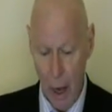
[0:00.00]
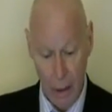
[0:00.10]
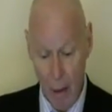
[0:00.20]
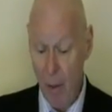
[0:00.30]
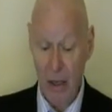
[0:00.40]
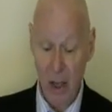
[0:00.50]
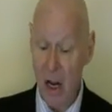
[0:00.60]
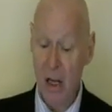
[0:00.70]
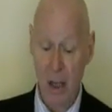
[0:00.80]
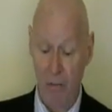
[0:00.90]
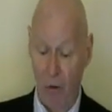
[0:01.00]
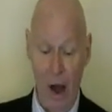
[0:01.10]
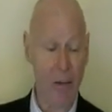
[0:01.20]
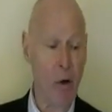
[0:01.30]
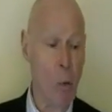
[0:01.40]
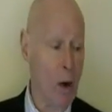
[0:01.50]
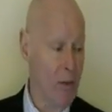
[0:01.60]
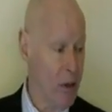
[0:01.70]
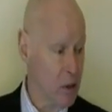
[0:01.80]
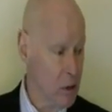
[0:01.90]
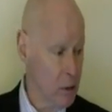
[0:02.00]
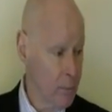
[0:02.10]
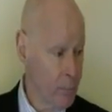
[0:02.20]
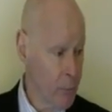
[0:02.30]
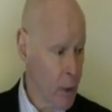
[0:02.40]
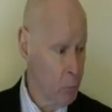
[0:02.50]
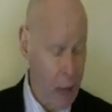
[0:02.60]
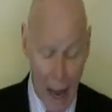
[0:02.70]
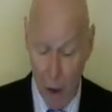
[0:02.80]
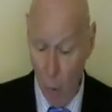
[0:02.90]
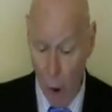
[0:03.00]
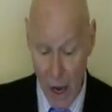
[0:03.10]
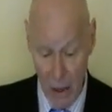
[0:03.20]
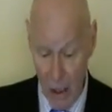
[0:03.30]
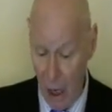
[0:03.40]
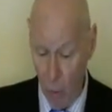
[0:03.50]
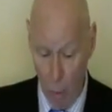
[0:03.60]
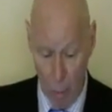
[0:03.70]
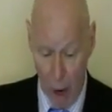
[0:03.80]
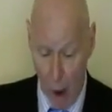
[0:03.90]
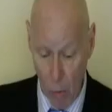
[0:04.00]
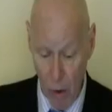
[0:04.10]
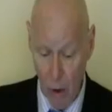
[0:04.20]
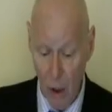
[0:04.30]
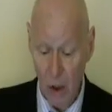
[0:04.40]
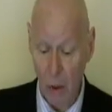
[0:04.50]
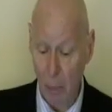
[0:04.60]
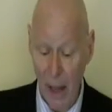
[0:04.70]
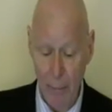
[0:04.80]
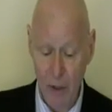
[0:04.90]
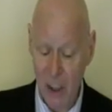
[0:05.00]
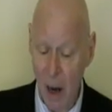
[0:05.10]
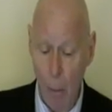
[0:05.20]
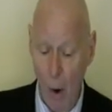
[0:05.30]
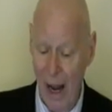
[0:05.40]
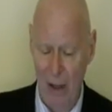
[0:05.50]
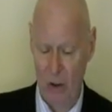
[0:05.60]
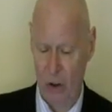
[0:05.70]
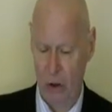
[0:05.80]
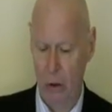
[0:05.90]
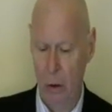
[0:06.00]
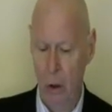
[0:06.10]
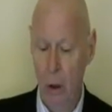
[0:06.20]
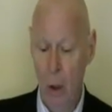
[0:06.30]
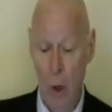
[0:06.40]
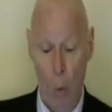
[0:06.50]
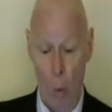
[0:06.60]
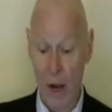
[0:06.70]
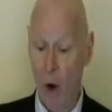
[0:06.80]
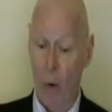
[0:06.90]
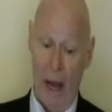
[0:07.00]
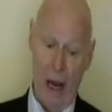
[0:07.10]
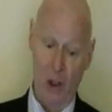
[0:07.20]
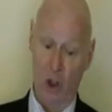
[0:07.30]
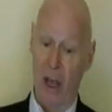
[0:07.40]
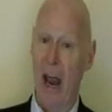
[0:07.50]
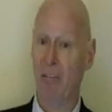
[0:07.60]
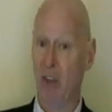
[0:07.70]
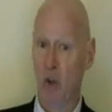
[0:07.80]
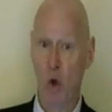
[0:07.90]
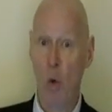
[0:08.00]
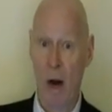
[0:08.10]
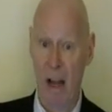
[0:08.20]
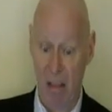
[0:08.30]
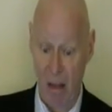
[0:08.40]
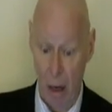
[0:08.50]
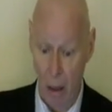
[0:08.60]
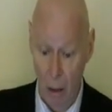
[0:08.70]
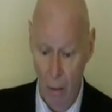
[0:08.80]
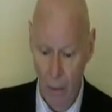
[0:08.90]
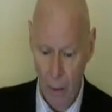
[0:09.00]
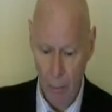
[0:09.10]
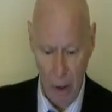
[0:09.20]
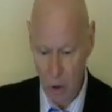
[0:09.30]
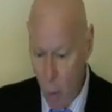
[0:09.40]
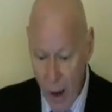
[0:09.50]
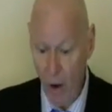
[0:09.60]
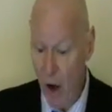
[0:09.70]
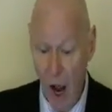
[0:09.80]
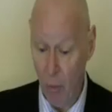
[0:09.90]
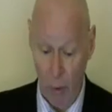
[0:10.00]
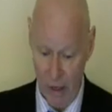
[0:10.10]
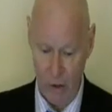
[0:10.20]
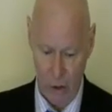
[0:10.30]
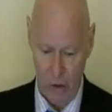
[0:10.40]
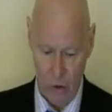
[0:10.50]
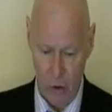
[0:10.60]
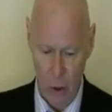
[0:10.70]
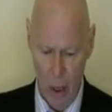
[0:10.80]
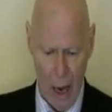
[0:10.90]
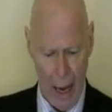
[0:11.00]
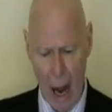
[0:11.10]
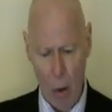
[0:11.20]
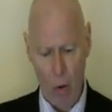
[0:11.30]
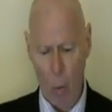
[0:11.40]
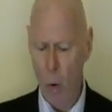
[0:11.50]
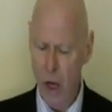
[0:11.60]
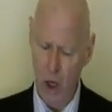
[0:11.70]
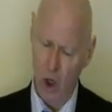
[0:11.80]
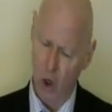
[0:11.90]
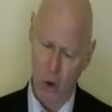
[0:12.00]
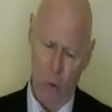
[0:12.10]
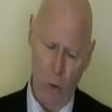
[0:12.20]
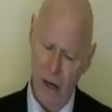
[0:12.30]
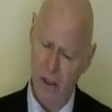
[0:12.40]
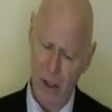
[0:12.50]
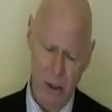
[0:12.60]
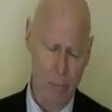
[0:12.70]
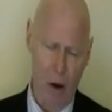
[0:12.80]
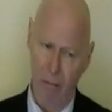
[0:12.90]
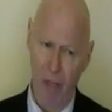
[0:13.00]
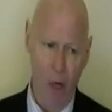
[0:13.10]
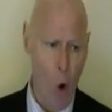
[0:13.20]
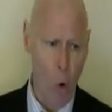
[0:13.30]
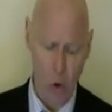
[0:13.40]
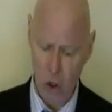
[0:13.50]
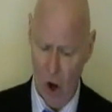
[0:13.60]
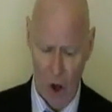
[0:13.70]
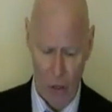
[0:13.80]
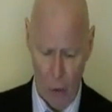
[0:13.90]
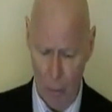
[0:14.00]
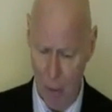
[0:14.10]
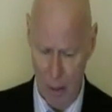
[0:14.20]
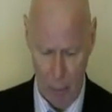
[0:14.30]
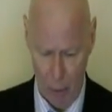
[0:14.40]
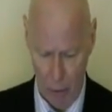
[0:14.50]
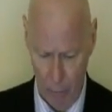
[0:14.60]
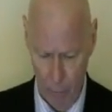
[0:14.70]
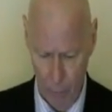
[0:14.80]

and that makes it easy for every one of us, black or white, yellow or brown, to blame someone else. We don't actually have to do anything because we are not racists. And how could we cure the racism of those other people?